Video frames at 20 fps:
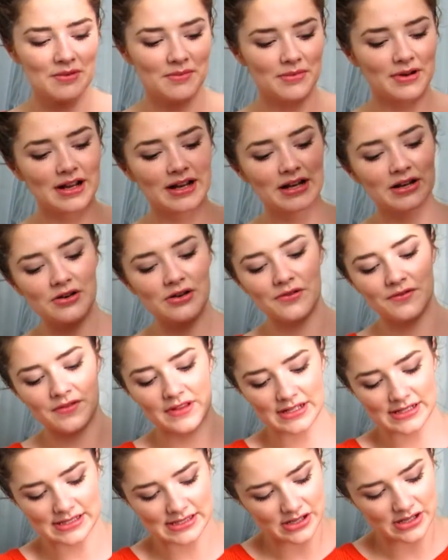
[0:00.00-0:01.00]
But I love
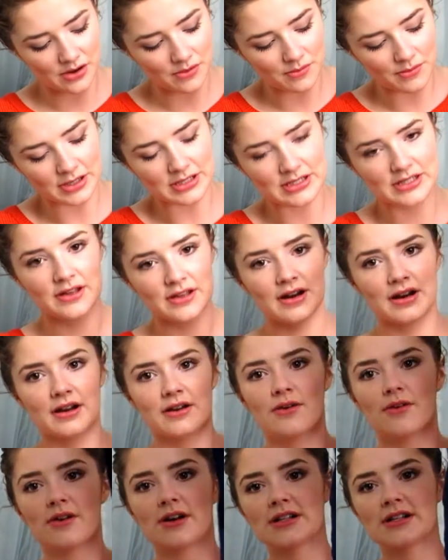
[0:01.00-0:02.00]
these so much. They're
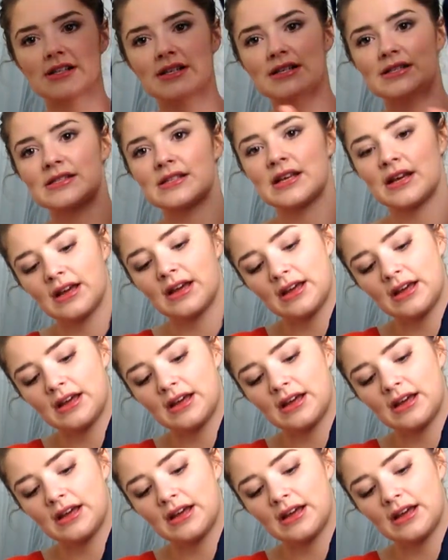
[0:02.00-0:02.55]
gorgeous,